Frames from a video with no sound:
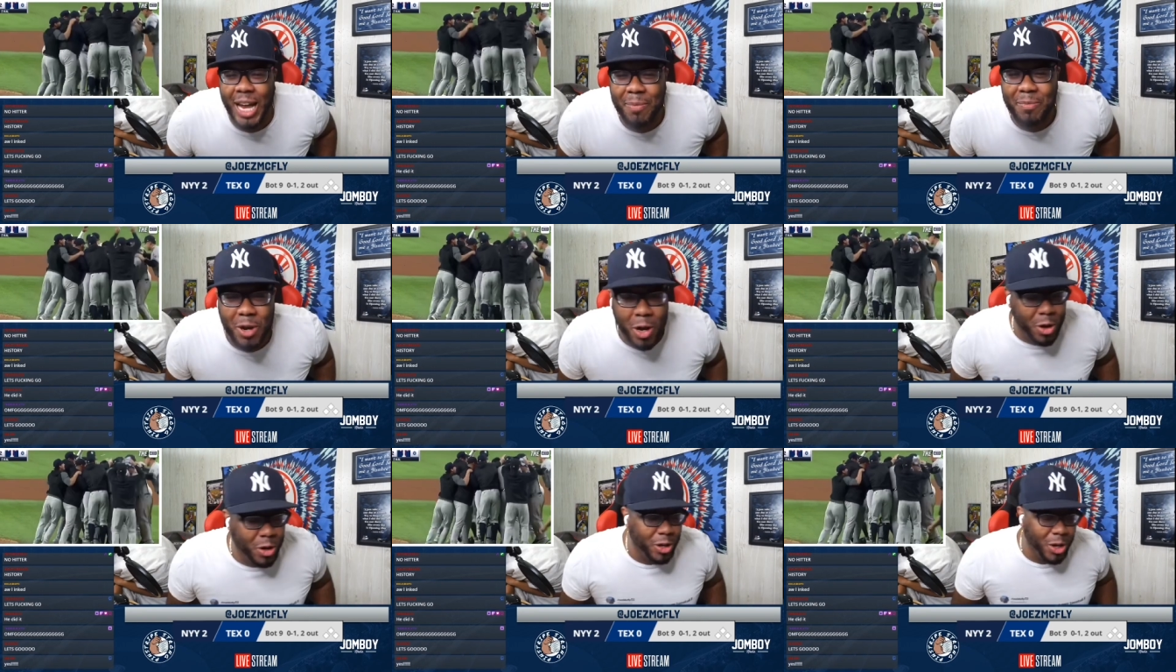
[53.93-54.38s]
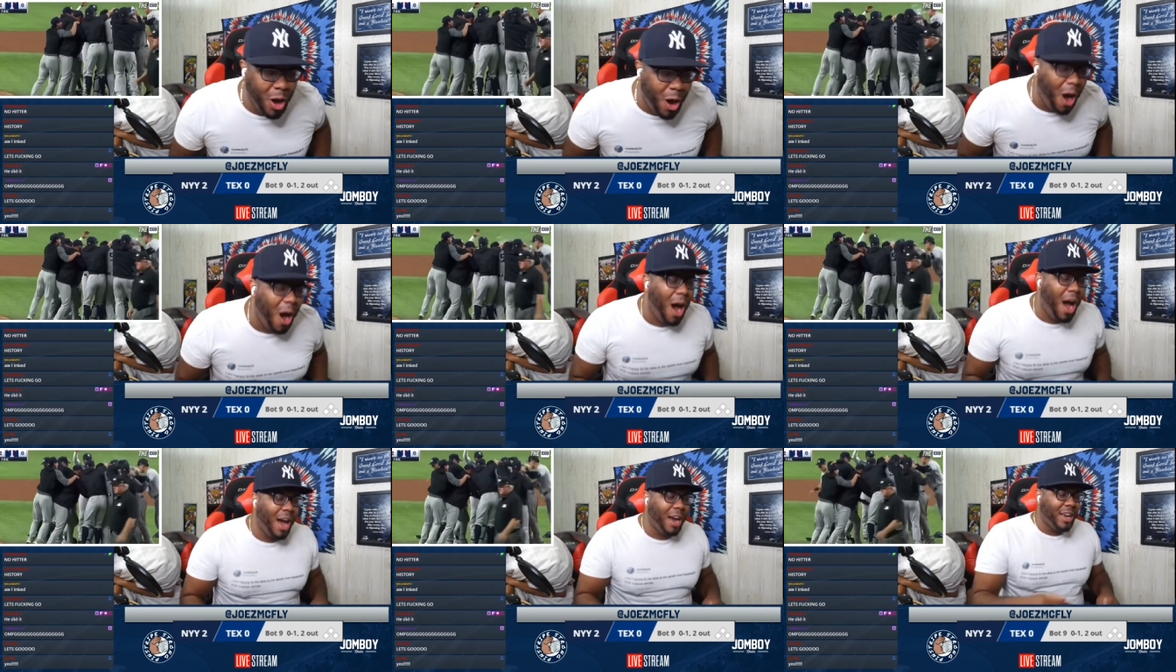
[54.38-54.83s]
New
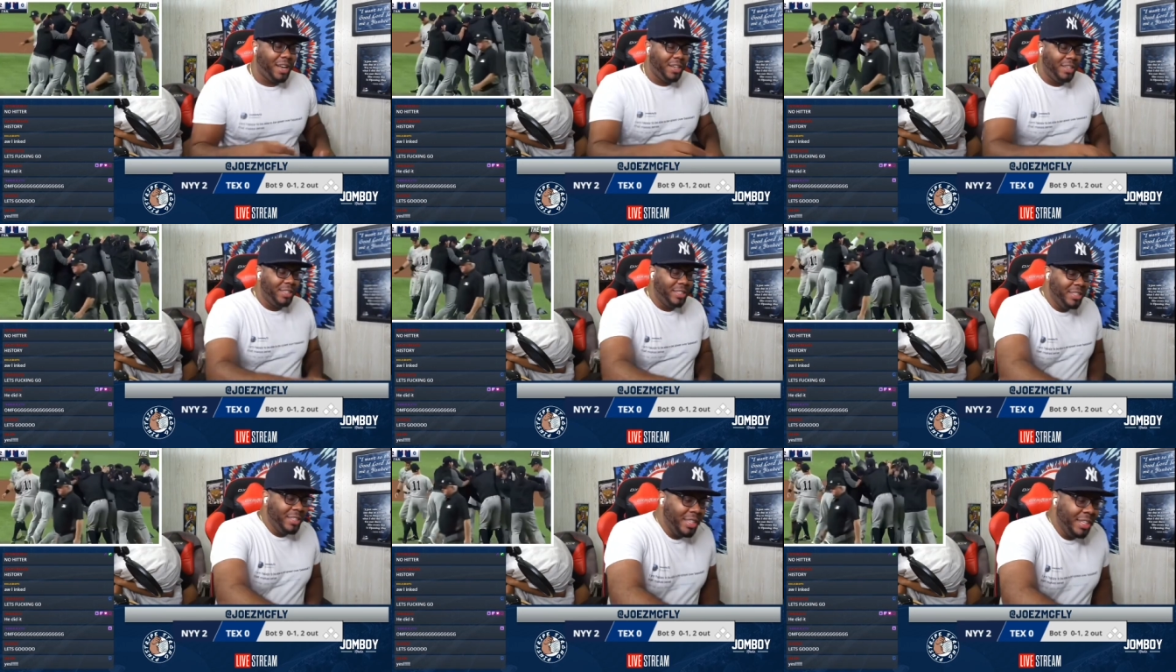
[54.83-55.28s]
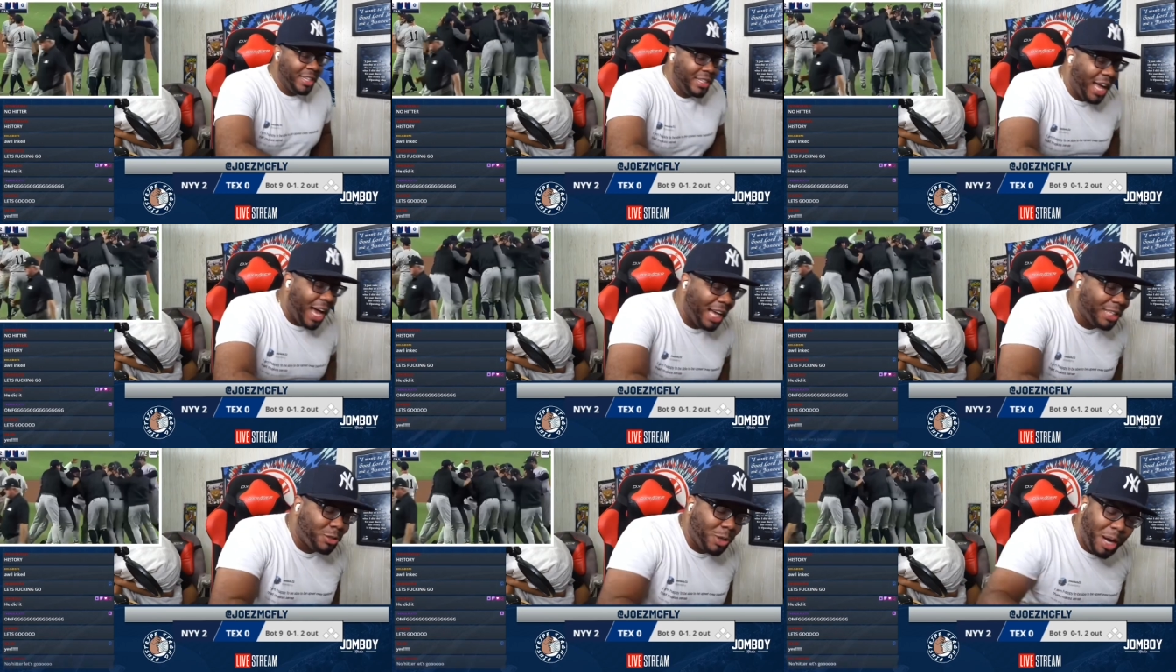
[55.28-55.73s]
York!
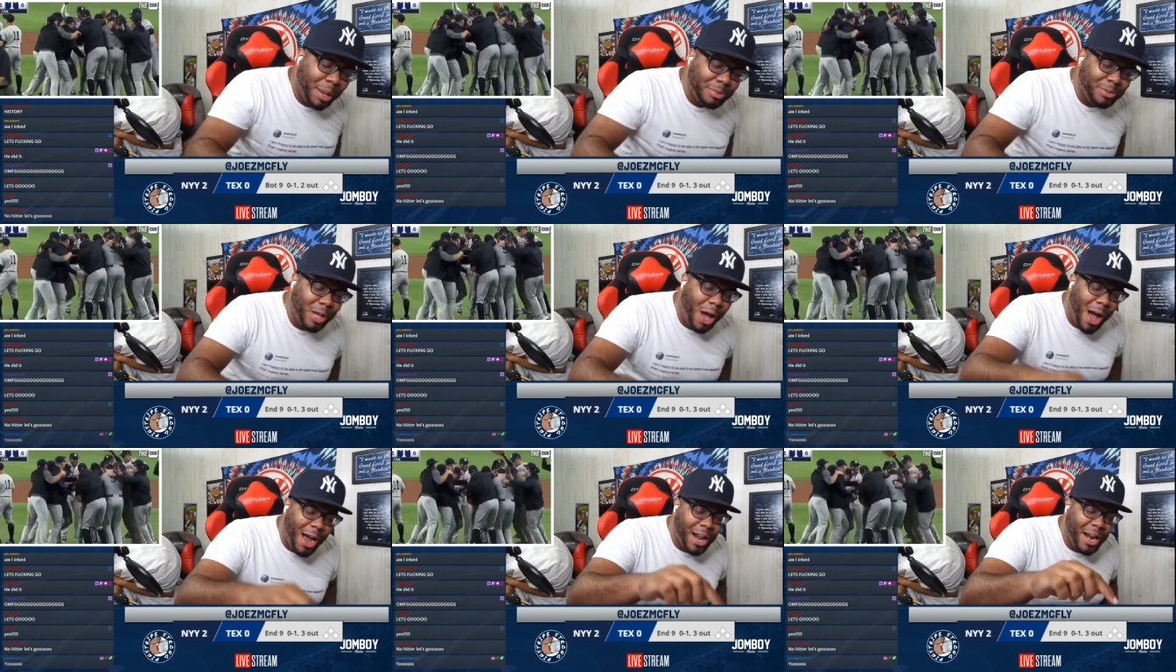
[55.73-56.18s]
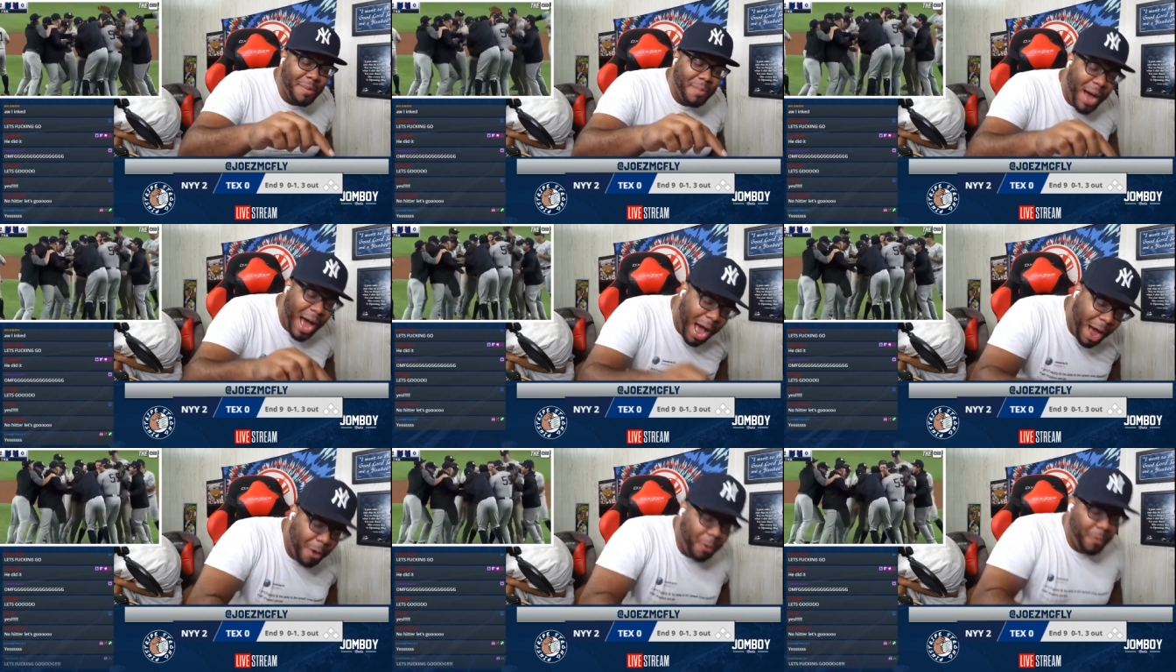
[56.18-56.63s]
That's what I'm talking about!